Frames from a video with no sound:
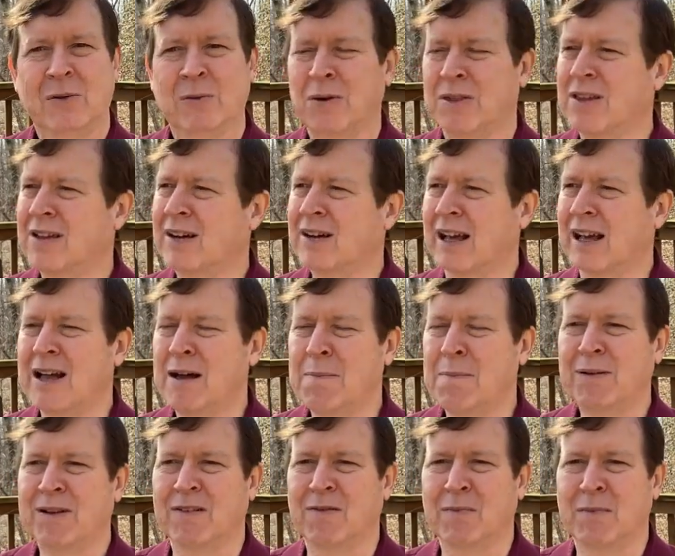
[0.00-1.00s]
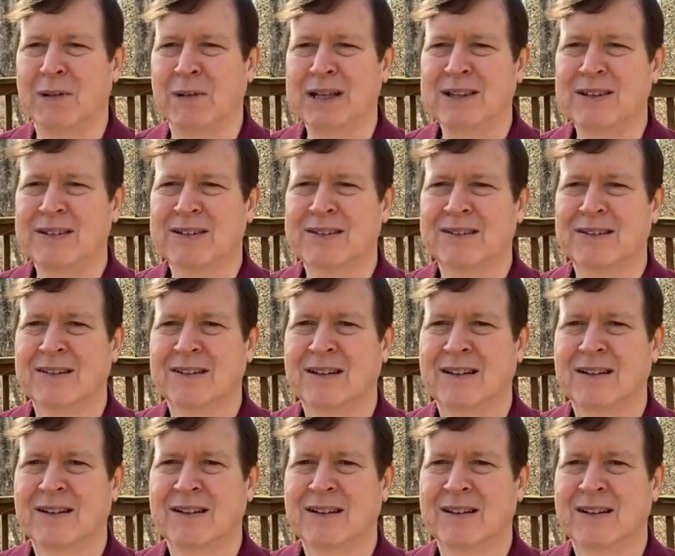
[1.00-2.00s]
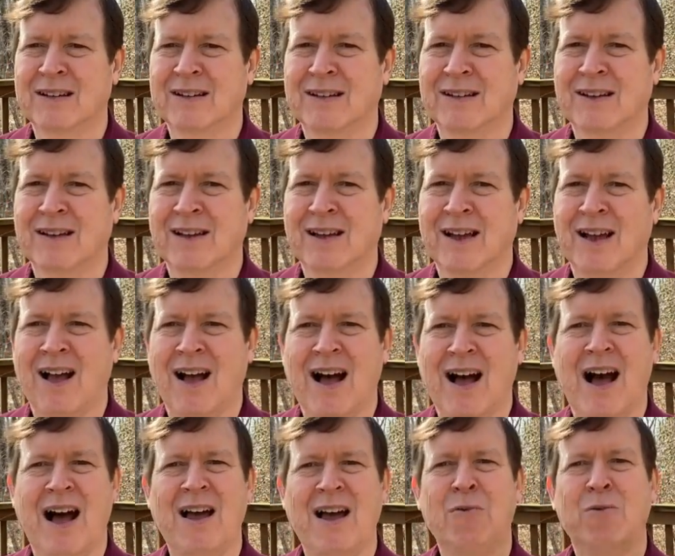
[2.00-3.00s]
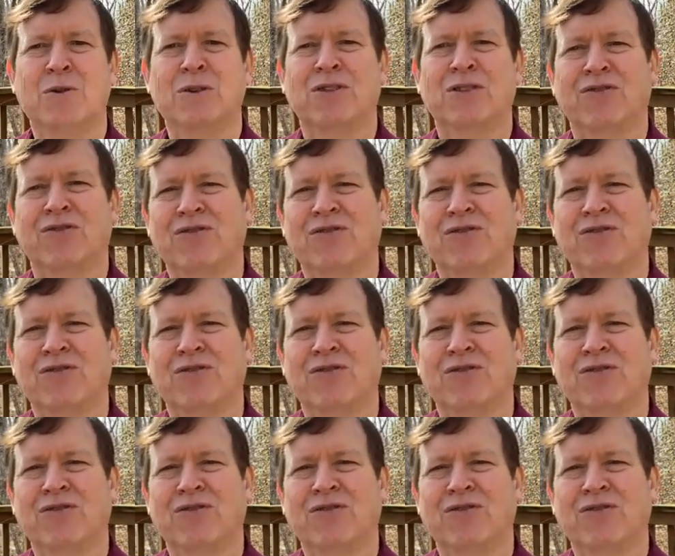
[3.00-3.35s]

Within a couple of months, I was